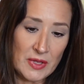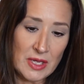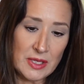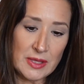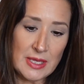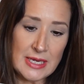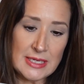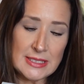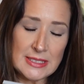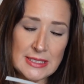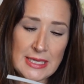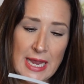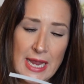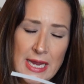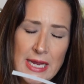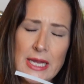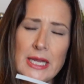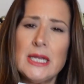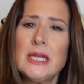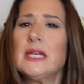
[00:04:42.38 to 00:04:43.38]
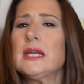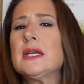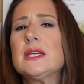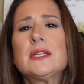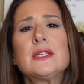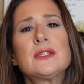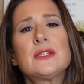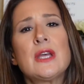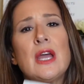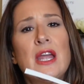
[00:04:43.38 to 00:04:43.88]
They say it
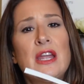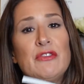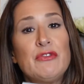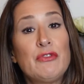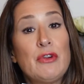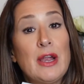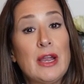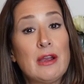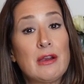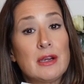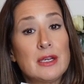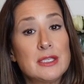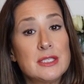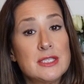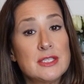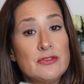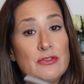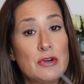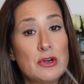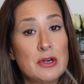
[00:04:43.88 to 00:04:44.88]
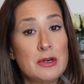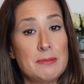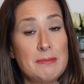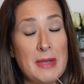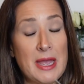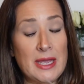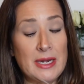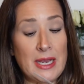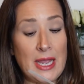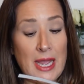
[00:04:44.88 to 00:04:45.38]
is a fragrance for
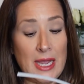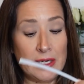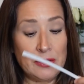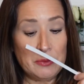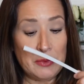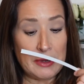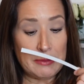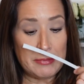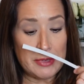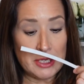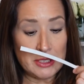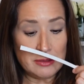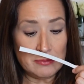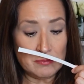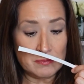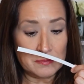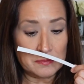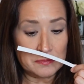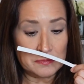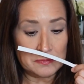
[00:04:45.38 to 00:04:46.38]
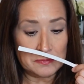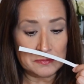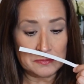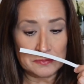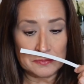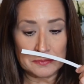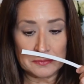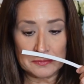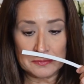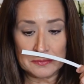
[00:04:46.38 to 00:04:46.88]
men and women,
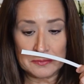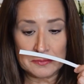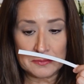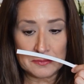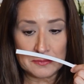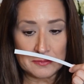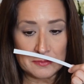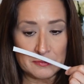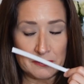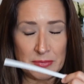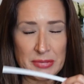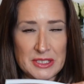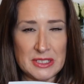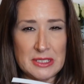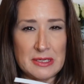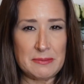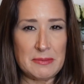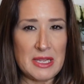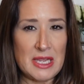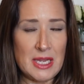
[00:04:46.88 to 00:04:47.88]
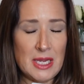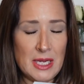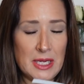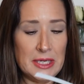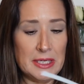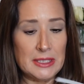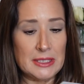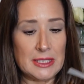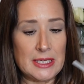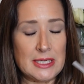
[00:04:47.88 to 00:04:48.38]
but to me,
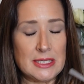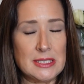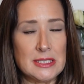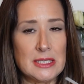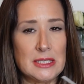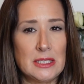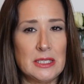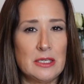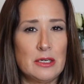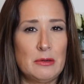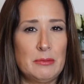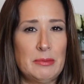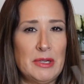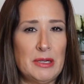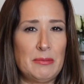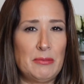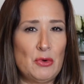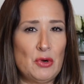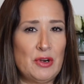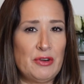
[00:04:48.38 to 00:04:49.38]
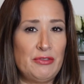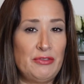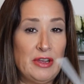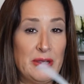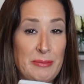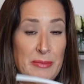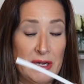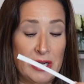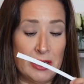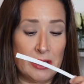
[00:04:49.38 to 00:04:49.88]
it leans a little bit more
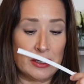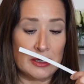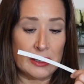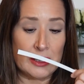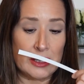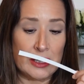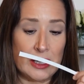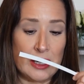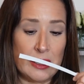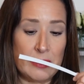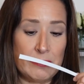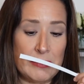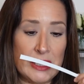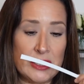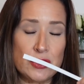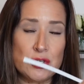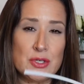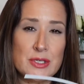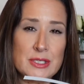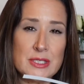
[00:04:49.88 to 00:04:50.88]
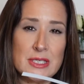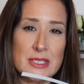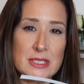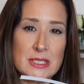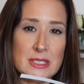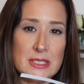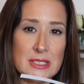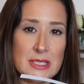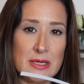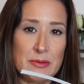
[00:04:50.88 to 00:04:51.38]
feminine. I'm interested
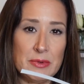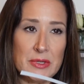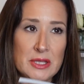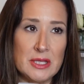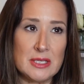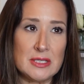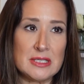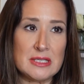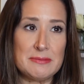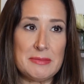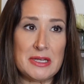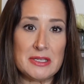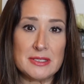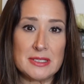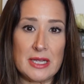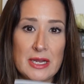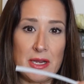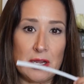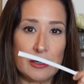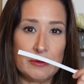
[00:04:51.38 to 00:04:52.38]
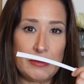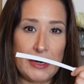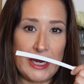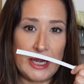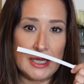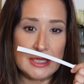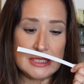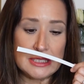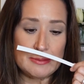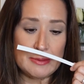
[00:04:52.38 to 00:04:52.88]
to see what this smells like on my
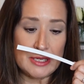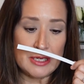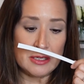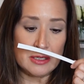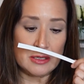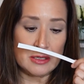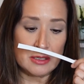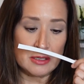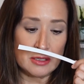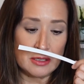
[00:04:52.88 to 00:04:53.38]
husband.